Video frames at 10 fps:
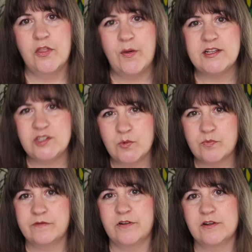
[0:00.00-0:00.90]
Although I
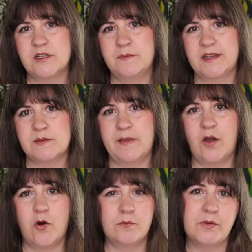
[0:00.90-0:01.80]
do prefer to mix
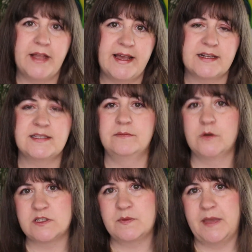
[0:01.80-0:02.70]
my own blacks in